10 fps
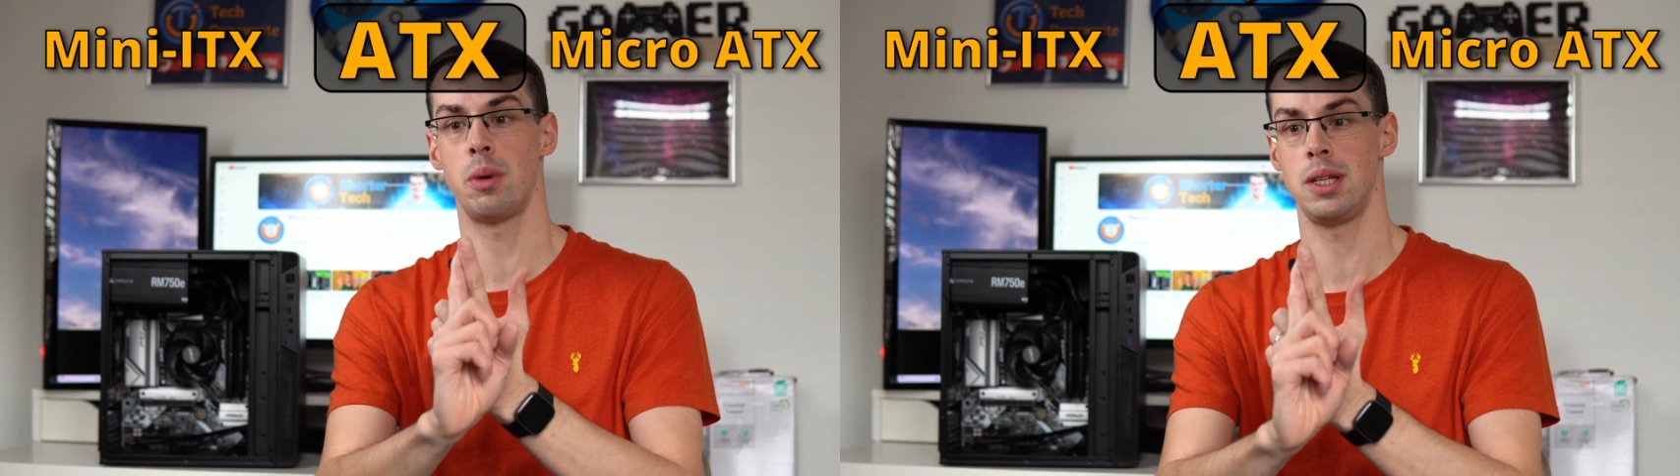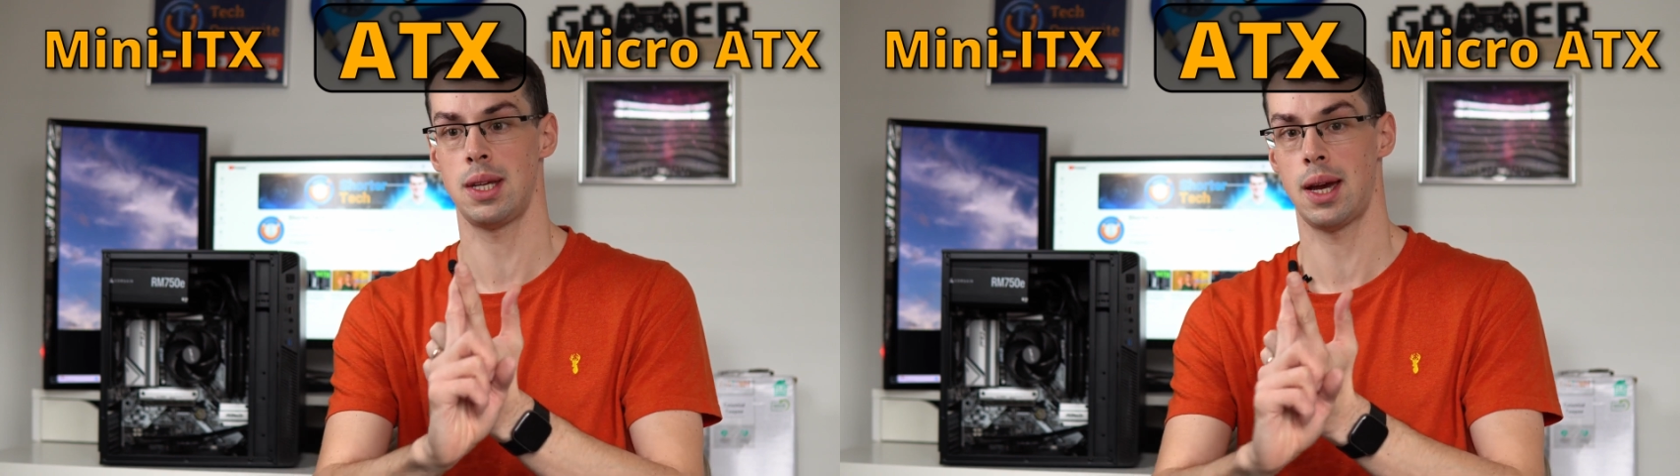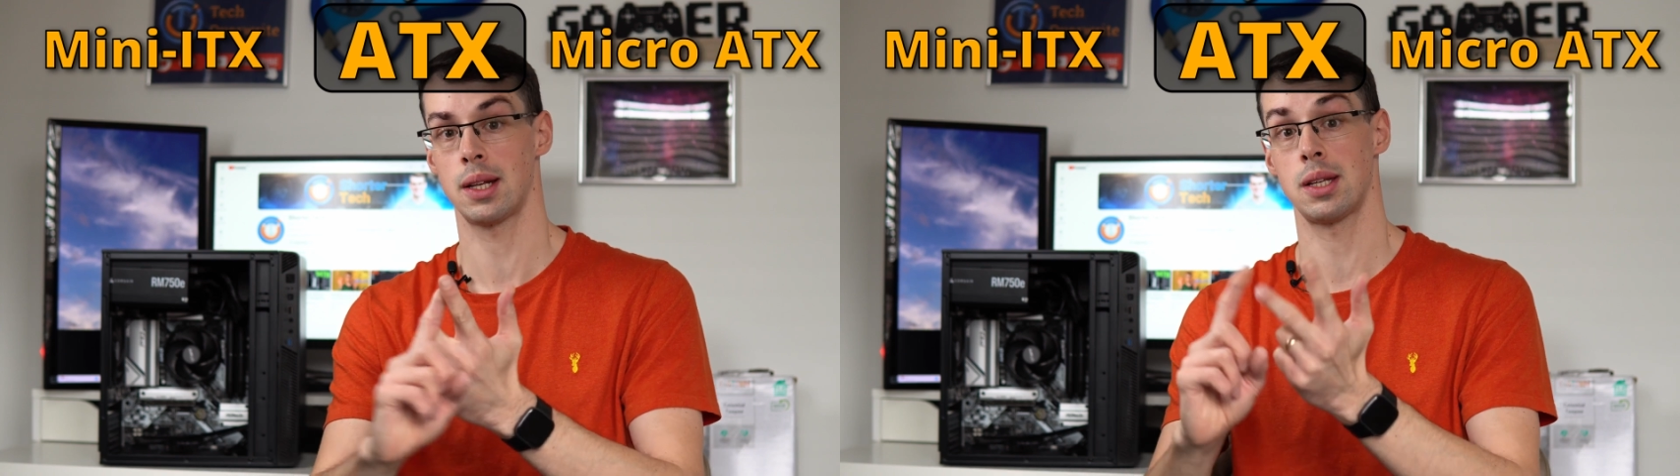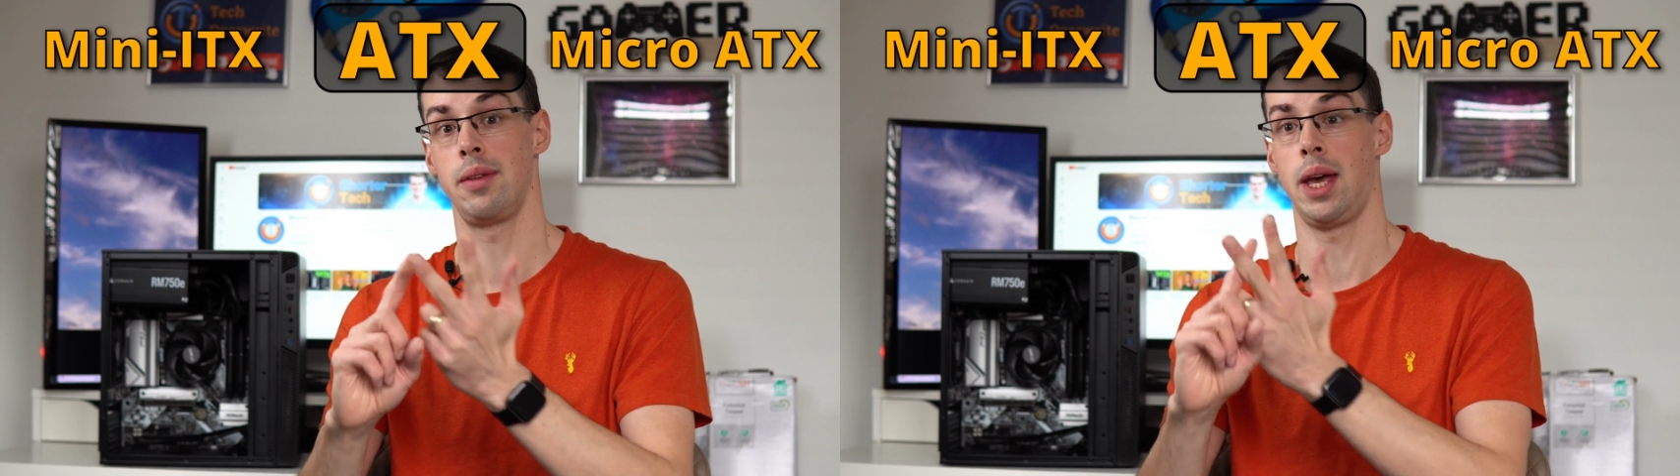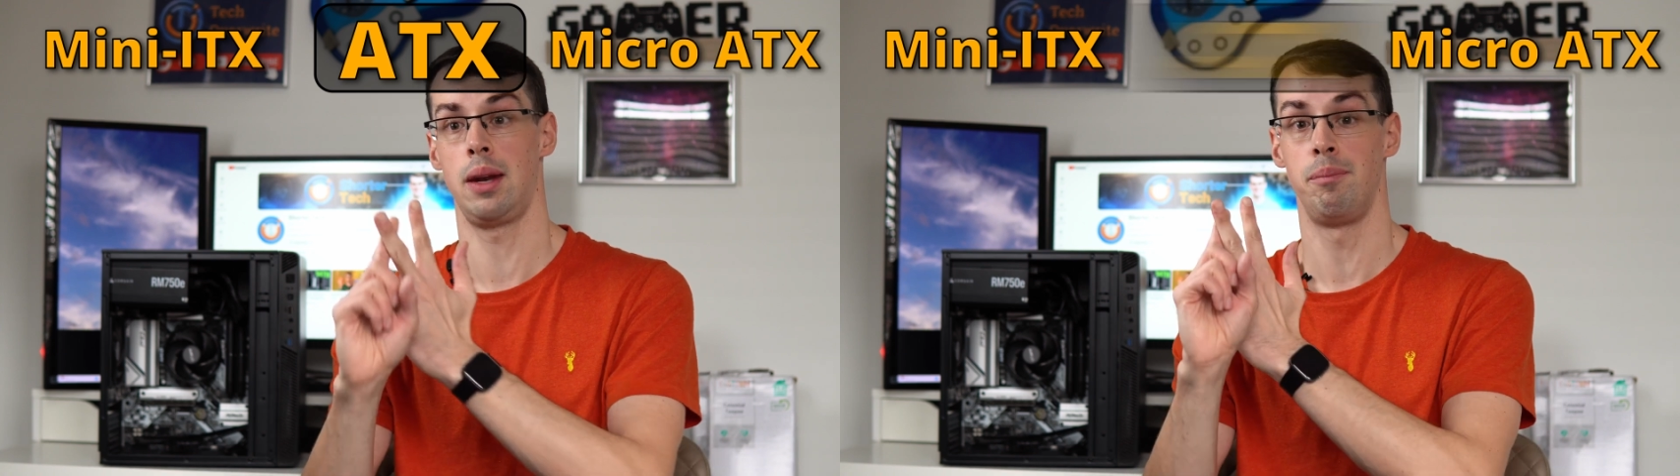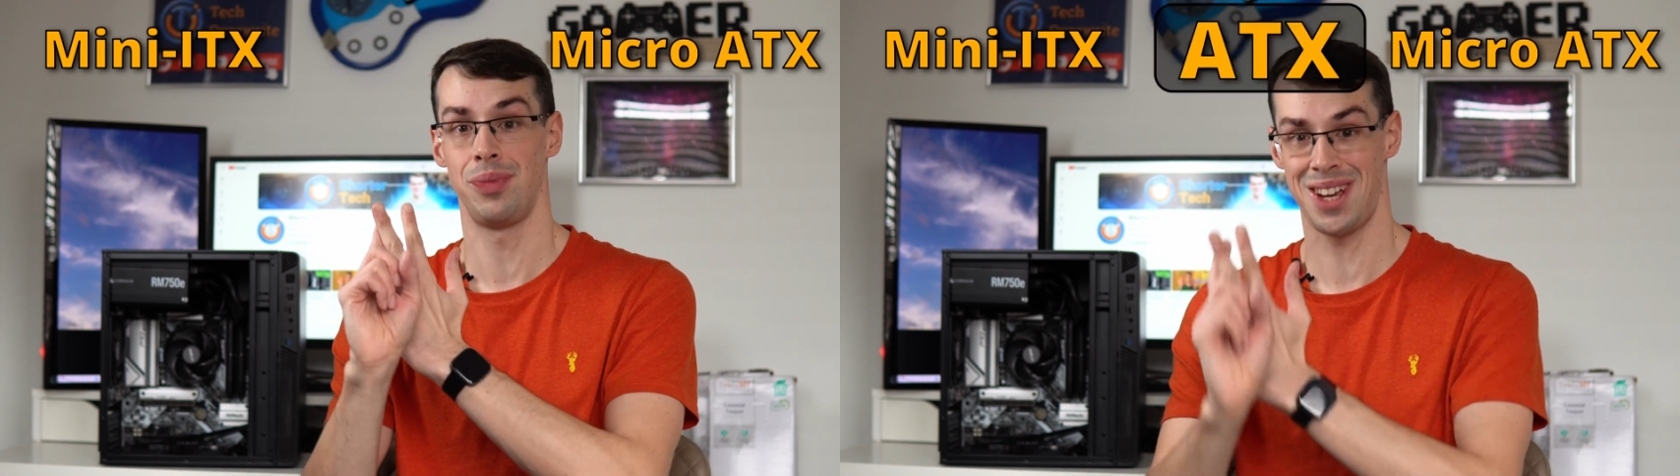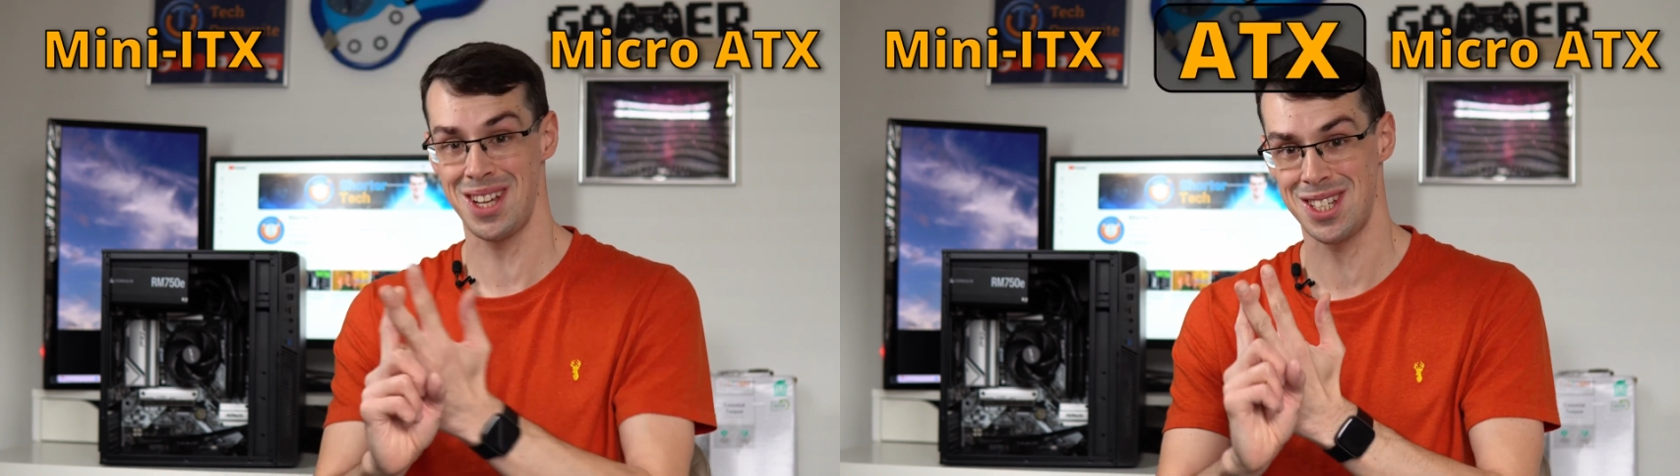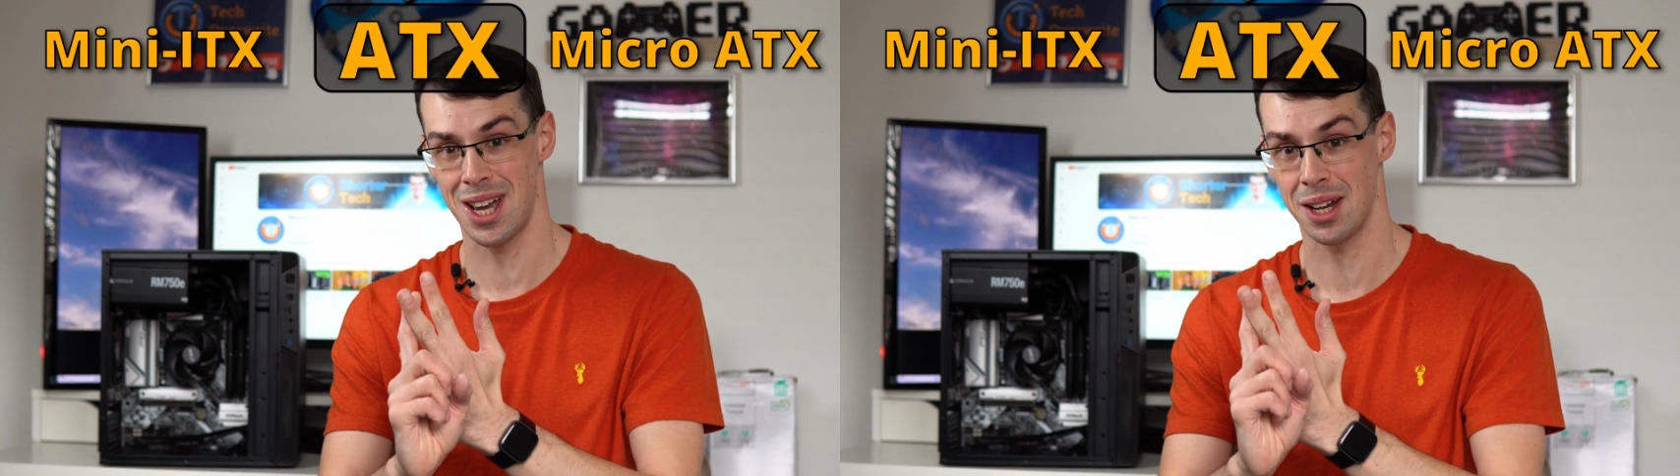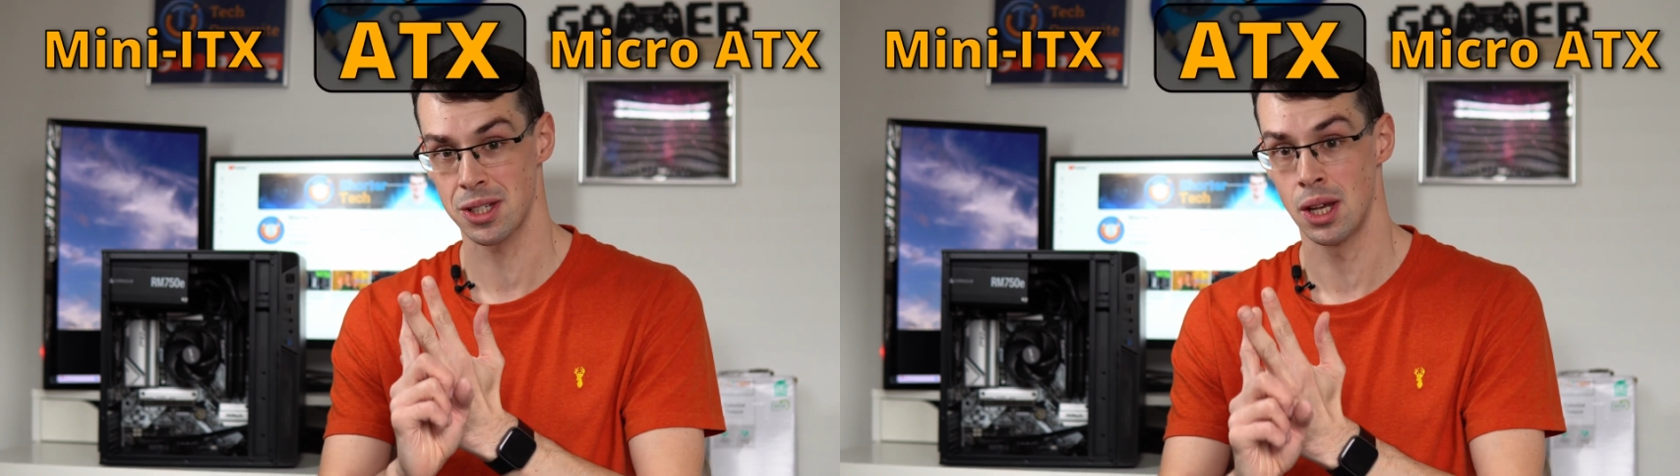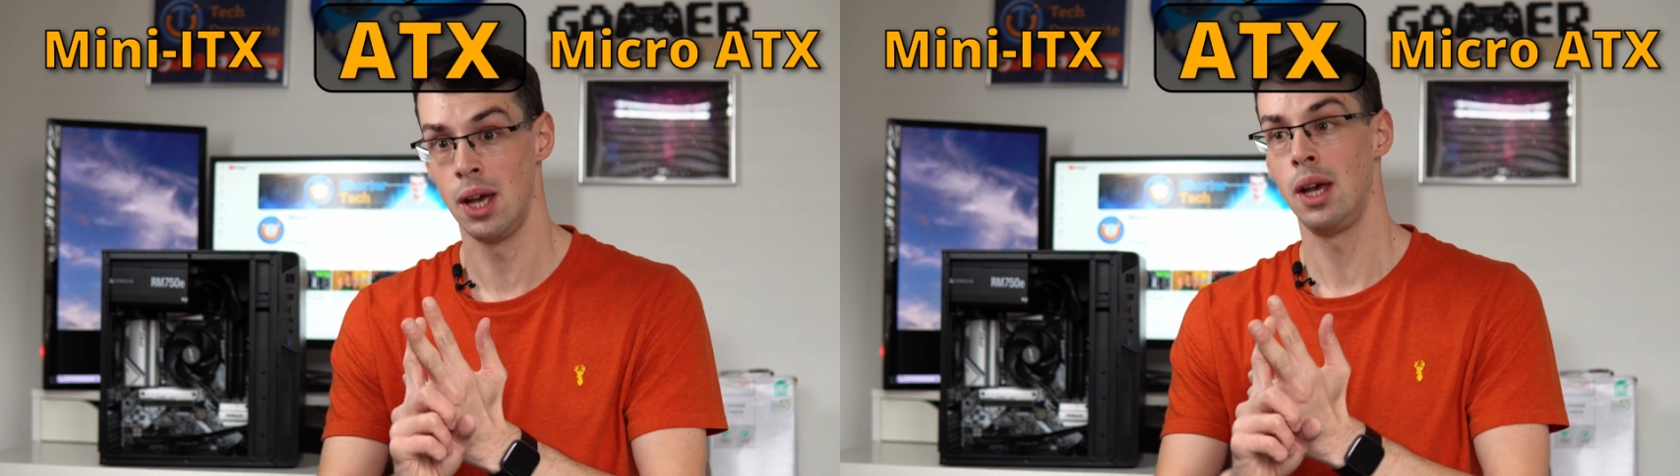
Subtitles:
ATX and then ATX.